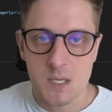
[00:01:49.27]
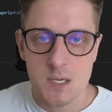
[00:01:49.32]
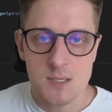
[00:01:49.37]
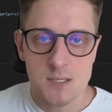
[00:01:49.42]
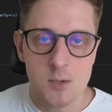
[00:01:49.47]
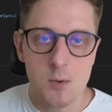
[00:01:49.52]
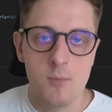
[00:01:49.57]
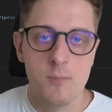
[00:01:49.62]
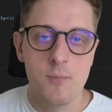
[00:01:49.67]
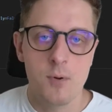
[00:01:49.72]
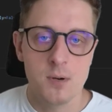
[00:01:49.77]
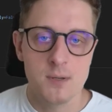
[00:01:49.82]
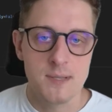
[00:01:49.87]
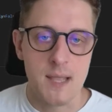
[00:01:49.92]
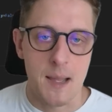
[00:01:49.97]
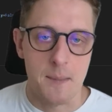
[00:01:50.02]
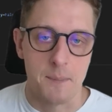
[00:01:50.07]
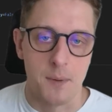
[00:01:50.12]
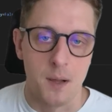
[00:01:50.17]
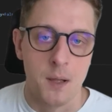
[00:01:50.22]
So, for
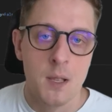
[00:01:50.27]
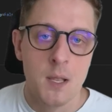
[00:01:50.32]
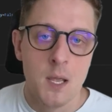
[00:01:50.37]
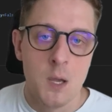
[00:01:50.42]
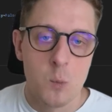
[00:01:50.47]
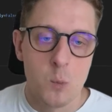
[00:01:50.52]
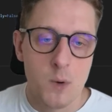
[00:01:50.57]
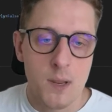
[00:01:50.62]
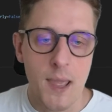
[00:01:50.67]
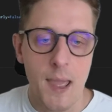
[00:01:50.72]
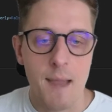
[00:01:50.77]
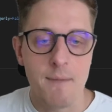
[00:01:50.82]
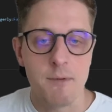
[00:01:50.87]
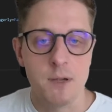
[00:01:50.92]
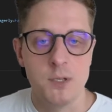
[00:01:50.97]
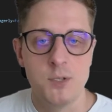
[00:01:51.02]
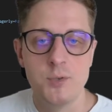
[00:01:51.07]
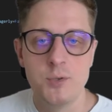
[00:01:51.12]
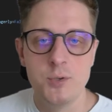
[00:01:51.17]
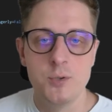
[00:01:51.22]
example, we
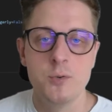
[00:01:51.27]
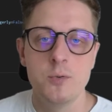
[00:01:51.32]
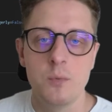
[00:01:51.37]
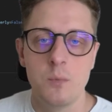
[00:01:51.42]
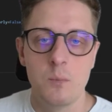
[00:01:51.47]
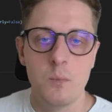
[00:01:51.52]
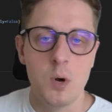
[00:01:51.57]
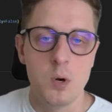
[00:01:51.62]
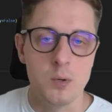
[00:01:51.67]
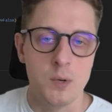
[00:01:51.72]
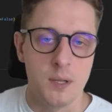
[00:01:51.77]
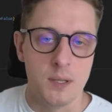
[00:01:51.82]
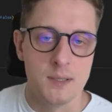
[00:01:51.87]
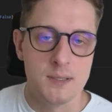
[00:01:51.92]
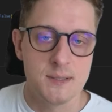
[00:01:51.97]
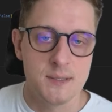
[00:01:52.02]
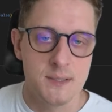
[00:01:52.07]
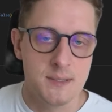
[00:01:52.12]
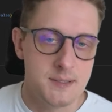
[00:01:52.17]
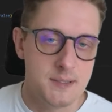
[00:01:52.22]
have two
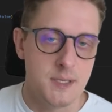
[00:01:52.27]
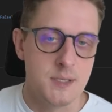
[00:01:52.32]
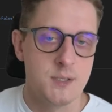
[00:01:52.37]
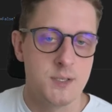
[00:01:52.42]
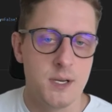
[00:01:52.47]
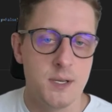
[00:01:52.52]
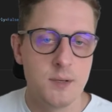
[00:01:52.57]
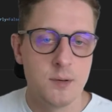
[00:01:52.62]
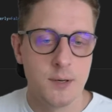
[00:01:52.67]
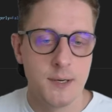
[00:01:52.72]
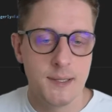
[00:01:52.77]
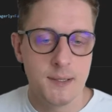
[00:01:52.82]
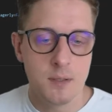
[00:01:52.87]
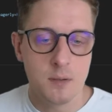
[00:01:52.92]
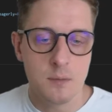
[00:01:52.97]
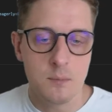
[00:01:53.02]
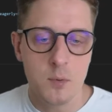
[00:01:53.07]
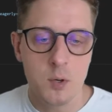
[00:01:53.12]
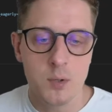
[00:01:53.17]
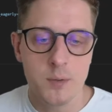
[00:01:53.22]
models. It's a
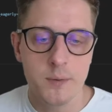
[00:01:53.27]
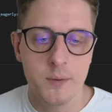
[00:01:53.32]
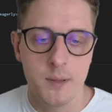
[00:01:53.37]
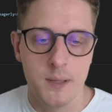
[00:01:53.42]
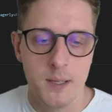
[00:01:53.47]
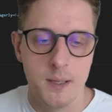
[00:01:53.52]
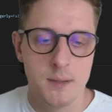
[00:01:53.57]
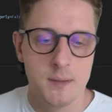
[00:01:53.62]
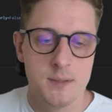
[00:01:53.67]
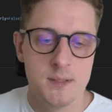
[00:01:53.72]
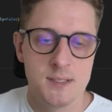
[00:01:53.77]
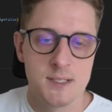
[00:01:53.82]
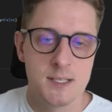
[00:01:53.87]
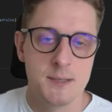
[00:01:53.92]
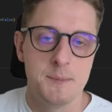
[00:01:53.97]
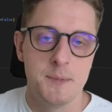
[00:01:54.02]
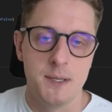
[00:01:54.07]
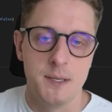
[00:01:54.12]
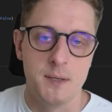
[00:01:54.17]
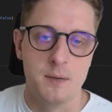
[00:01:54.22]
generator model and
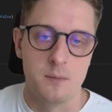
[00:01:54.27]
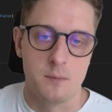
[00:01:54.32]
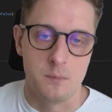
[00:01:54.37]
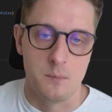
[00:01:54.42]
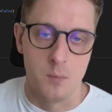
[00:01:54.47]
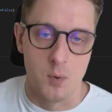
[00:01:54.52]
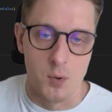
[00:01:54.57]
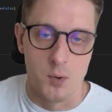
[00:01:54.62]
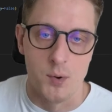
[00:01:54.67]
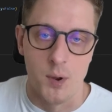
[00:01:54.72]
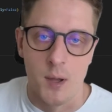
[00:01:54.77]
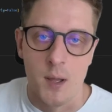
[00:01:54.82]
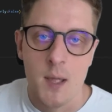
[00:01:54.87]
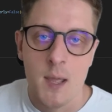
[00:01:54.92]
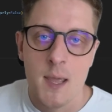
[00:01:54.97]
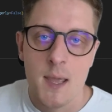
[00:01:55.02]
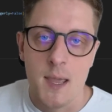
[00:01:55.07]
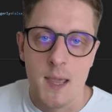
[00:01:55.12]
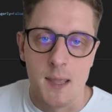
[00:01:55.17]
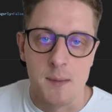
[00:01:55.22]
discriminator model.
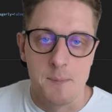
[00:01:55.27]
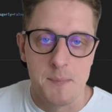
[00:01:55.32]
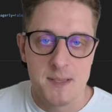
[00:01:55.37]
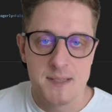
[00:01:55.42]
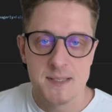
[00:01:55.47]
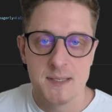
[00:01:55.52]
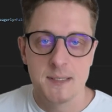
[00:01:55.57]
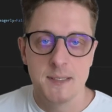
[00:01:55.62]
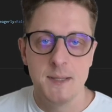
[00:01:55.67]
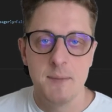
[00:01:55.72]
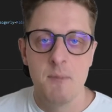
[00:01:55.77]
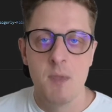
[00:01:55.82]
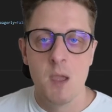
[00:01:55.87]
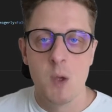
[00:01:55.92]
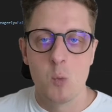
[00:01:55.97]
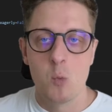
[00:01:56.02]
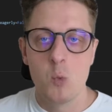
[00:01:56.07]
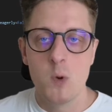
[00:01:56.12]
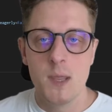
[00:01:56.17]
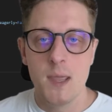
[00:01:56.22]
And basically,
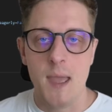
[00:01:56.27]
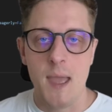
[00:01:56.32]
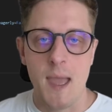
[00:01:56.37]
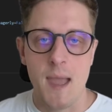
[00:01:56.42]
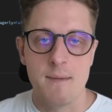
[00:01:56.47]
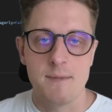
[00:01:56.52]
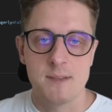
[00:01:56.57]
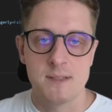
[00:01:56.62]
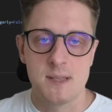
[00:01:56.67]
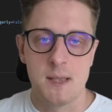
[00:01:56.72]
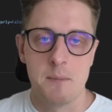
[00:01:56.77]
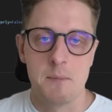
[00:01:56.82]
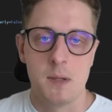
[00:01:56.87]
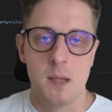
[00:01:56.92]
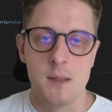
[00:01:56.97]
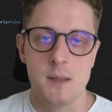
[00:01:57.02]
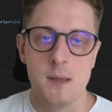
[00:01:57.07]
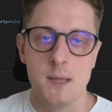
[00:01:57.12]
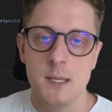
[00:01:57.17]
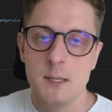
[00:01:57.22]
we have some
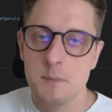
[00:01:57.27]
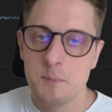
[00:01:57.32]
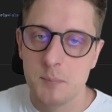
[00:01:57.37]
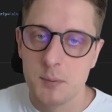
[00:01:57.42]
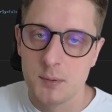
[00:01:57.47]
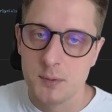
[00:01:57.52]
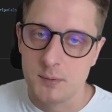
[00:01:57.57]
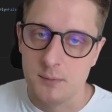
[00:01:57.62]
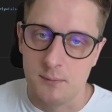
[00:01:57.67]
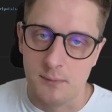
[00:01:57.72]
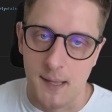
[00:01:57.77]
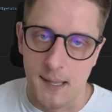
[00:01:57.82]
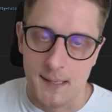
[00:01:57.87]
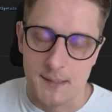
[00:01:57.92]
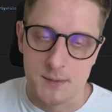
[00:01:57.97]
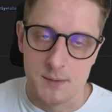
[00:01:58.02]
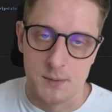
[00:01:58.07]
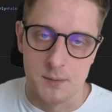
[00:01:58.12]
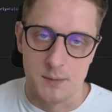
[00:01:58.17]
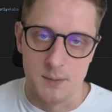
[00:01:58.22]
kind of input
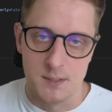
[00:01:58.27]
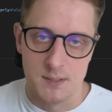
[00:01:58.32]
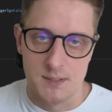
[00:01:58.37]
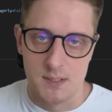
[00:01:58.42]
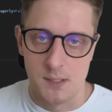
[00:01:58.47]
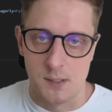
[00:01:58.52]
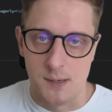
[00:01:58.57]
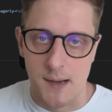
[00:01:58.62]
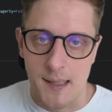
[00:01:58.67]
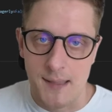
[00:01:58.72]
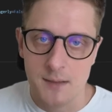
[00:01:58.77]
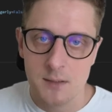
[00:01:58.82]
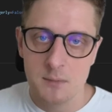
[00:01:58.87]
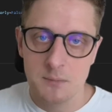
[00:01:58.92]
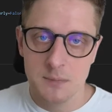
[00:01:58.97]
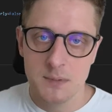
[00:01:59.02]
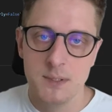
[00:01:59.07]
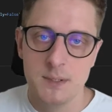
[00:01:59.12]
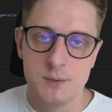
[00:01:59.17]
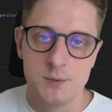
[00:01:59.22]
vector. It's a
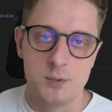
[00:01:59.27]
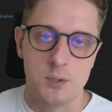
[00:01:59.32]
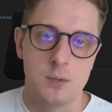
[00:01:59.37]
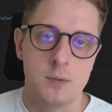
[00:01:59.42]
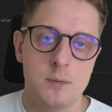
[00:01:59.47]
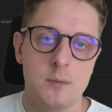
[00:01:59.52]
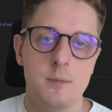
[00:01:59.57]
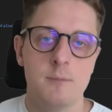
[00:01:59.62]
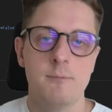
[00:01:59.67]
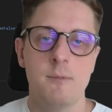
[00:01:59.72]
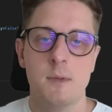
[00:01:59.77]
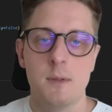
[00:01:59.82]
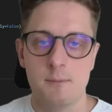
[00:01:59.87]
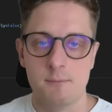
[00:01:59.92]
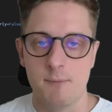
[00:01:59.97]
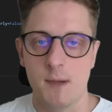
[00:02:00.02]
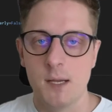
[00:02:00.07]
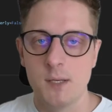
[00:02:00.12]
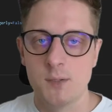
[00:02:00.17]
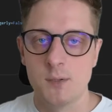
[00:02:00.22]
randomly drawn
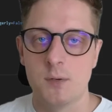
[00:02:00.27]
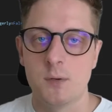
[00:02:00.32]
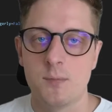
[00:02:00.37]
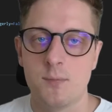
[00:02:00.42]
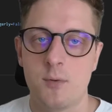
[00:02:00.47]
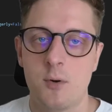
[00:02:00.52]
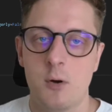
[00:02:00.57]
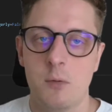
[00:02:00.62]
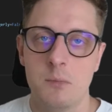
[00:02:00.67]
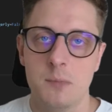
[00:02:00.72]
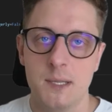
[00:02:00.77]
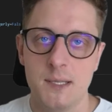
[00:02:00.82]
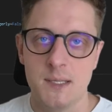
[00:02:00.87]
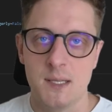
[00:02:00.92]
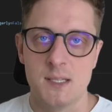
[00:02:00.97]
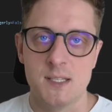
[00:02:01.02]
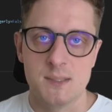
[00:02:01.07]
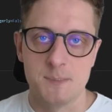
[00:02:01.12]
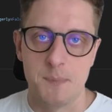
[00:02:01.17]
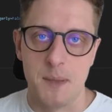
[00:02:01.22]
vector from
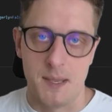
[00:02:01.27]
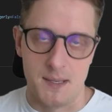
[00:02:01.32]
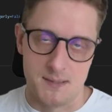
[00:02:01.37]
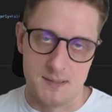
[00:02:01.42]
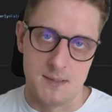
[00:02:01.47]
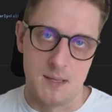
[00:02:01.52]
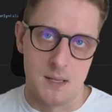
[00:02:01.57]
latent space.